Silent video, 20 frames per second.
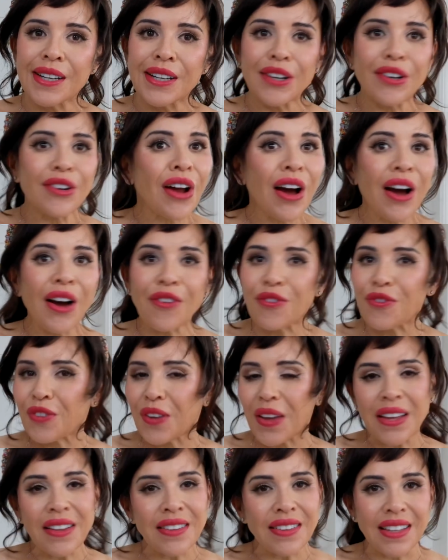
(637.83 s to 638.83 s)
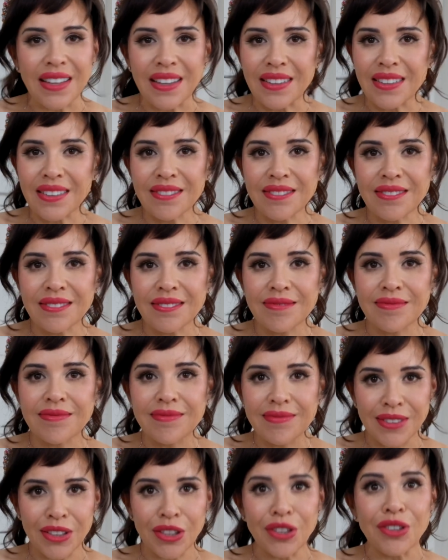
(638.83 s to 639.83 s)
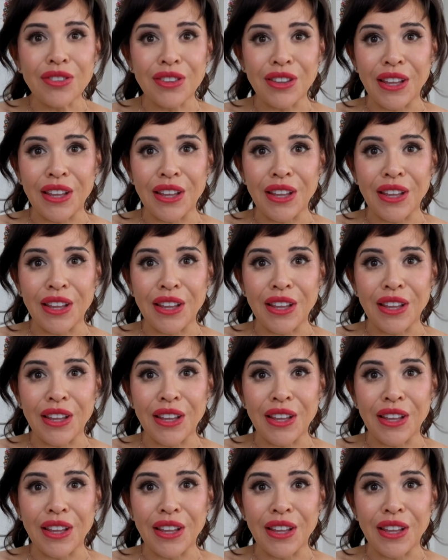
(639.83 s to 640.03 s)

you're not failing, you're